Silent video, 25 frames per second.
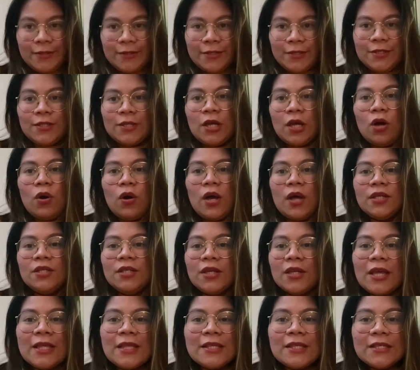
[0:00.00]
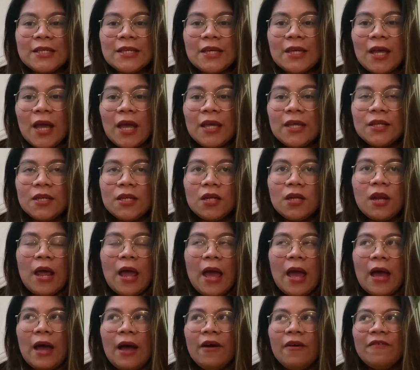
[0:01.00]
So as you can see, I didn't
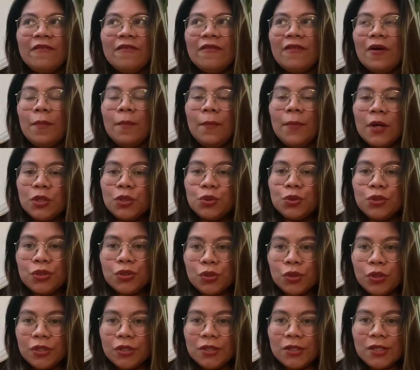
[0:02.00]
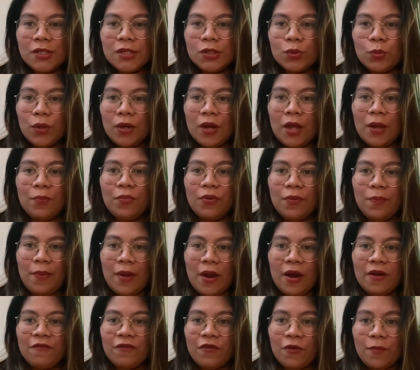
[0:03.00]
have much resources when I
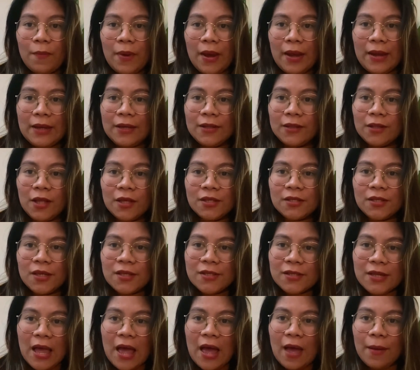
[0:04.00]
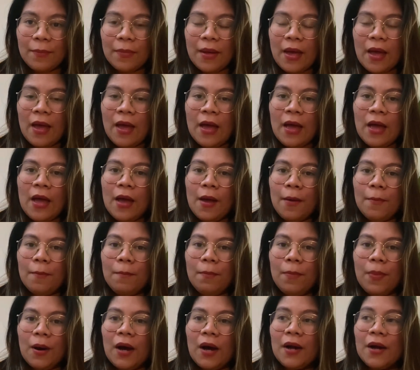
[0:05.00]
prepared for my Nclex exam,
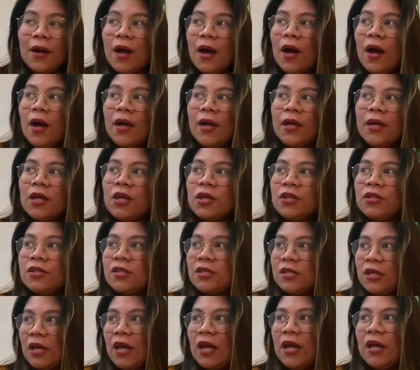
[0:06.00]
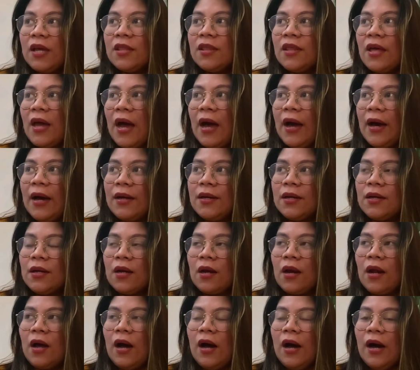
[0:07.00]
but I could say that
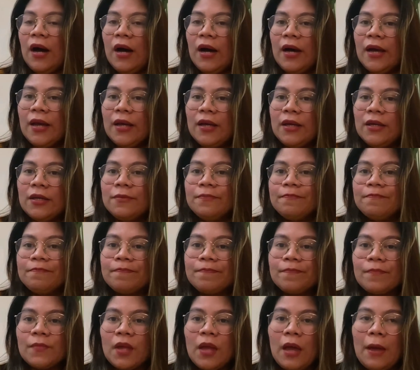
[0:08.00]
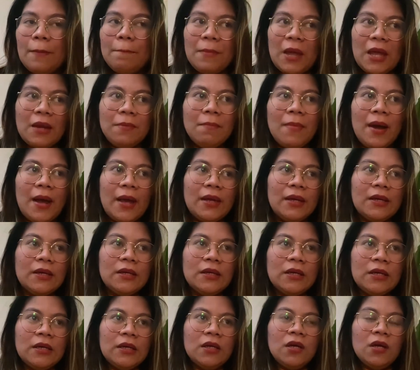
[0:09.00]
I made my
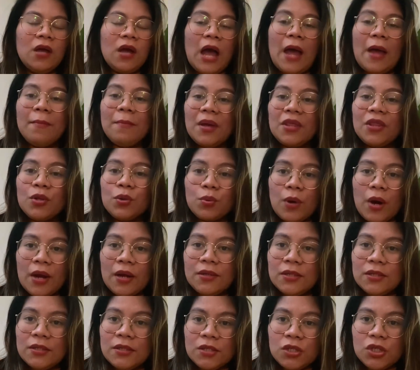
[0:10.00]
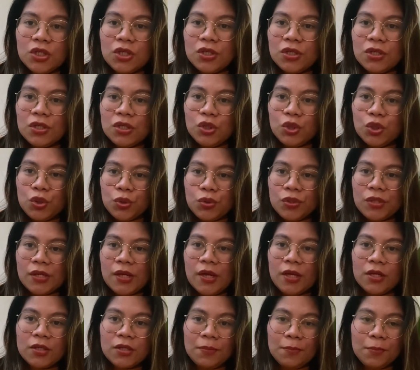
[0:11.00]
I made the right decisions in
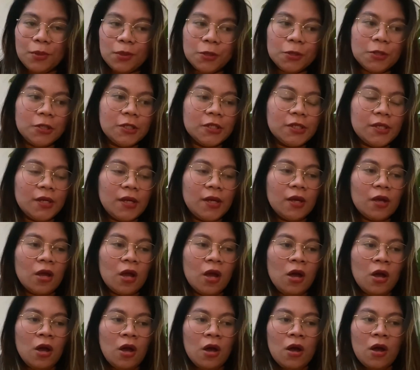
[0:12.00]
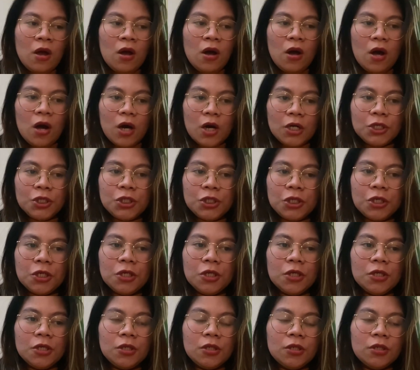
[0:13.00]
choosing simple nursing,
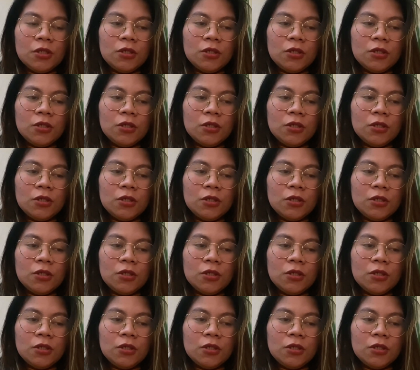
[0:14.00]
Archer,